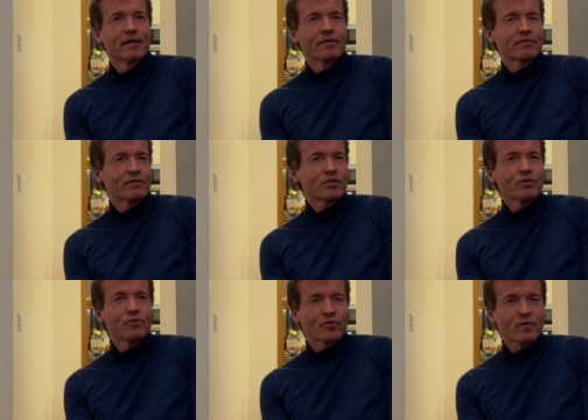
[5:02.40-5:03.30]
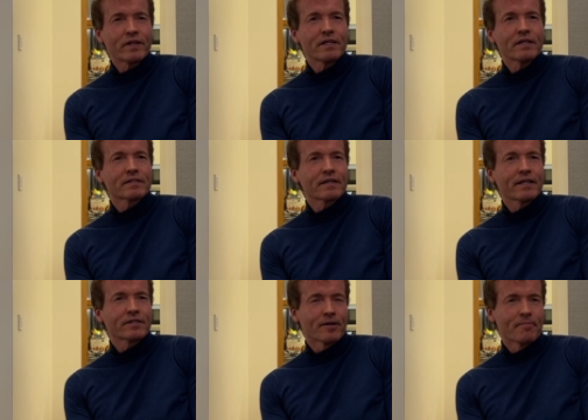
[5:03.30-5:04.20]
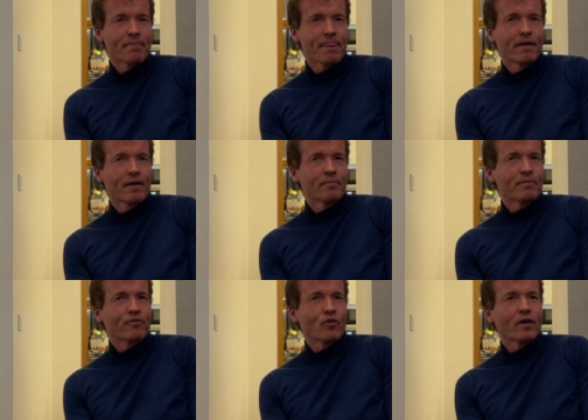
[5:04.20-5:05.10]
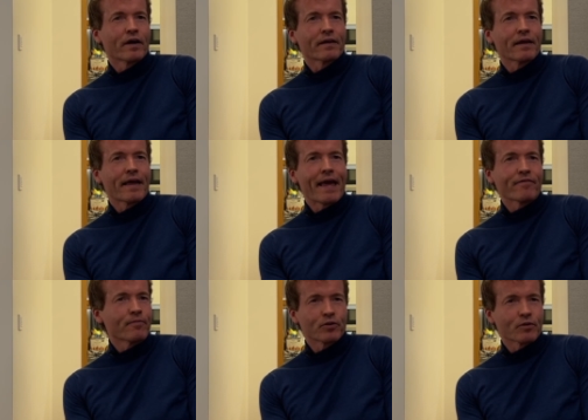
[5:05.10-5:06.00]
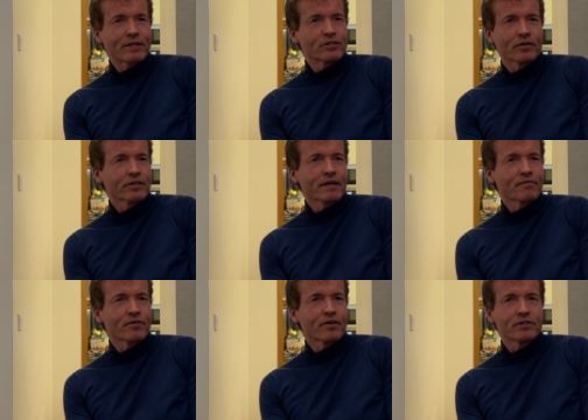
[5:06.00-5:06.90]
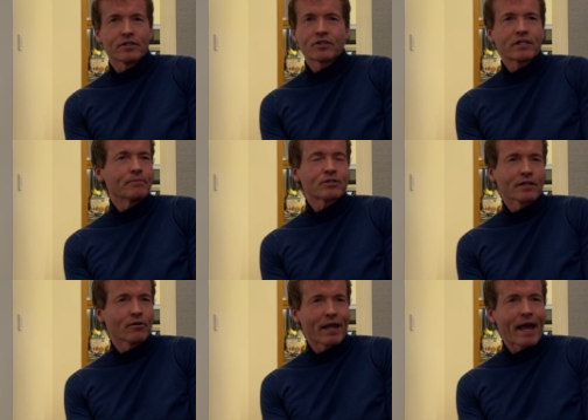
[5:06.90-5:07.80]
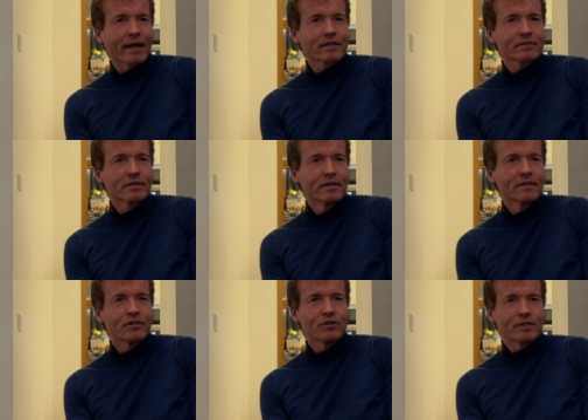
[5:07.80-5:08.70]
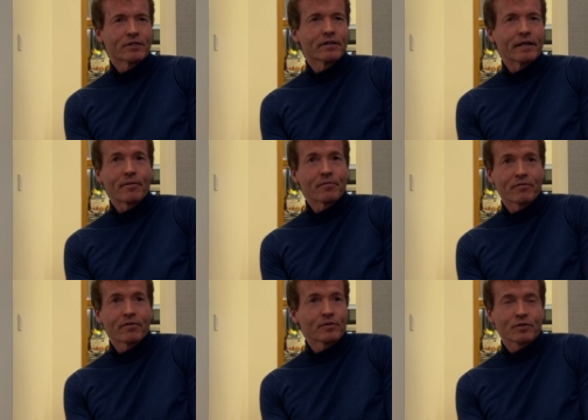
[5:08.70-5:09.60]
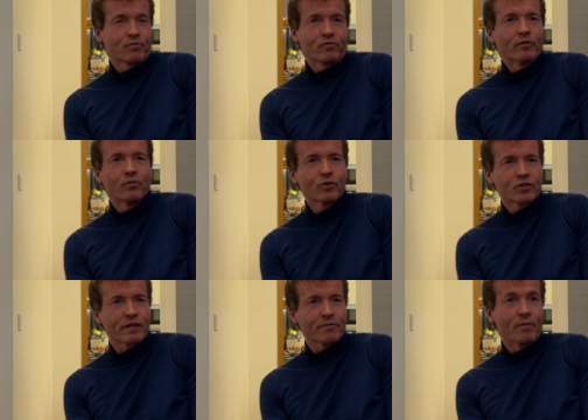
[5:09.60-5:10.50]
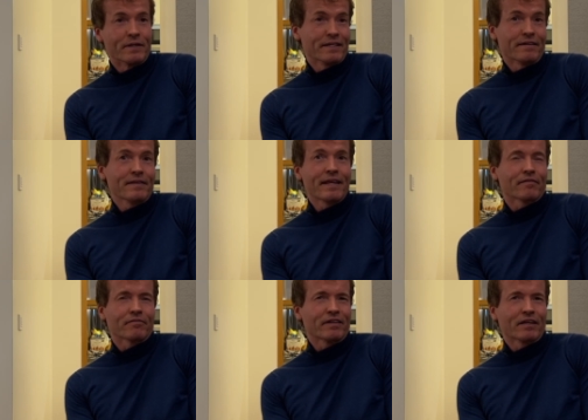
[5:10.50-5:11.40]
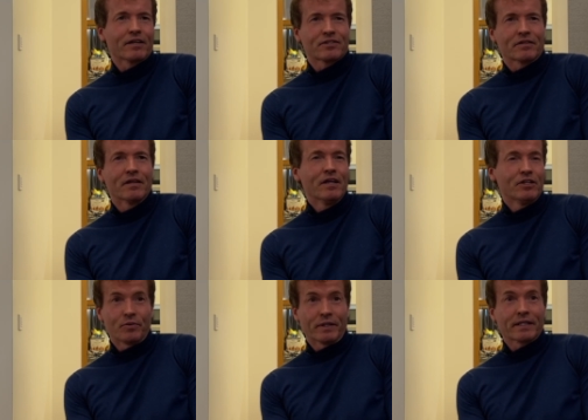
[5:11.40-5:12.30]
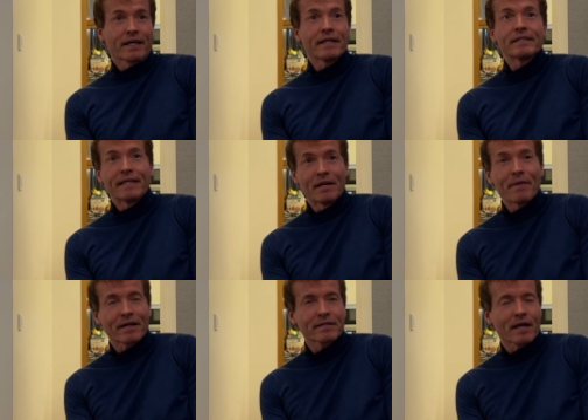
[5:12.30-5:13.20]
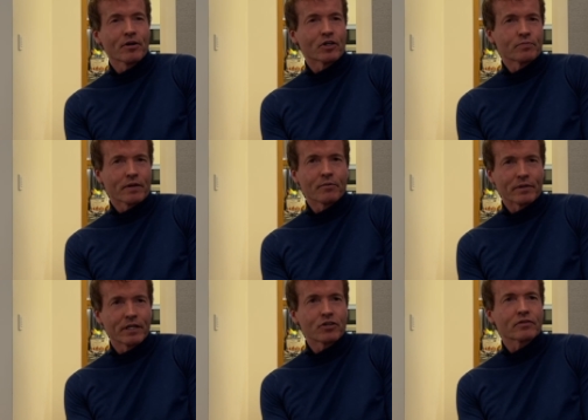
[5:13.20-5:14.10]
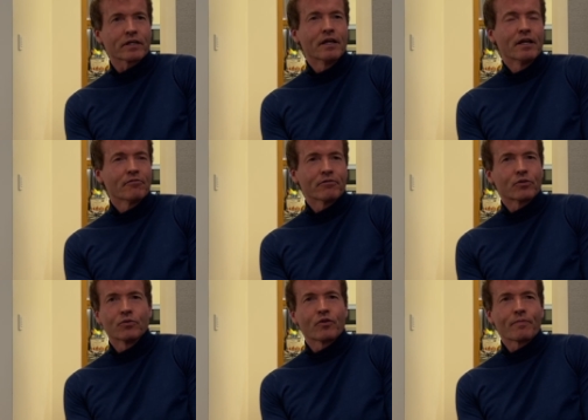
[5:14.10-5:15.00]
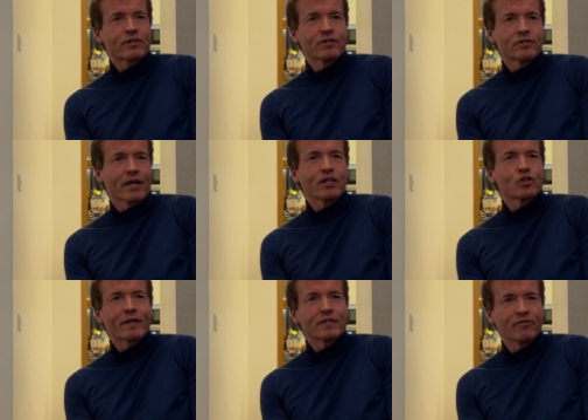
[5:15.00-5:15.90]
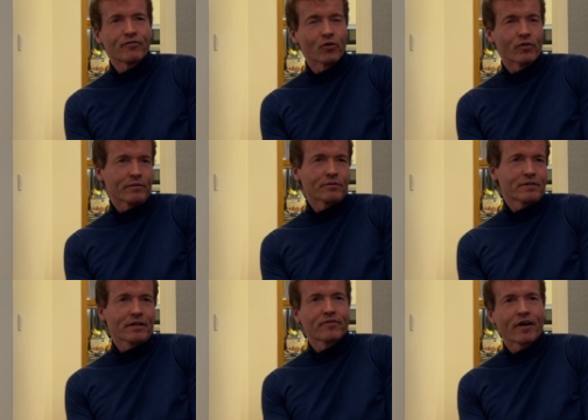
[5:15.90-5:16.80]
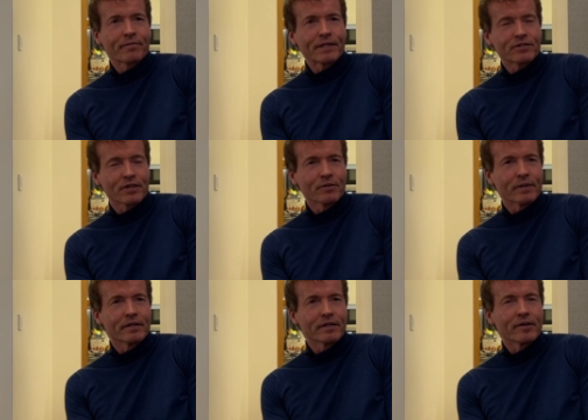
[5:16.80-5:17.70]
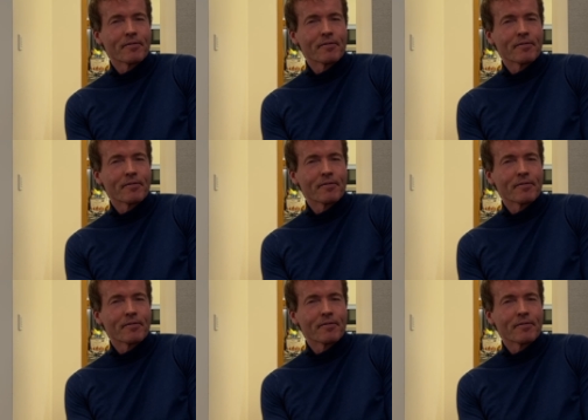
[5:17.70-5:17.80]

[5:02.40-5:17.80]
2-3 years later, before I ever put a message on at 7:30. It just seemed so lax to do it early. I remember it was a real watershed moment, and then I realised that doing it occasionally didn't matter that much. But I would literally record the message at 8:24, and it would take 5 minutes to do it. You know,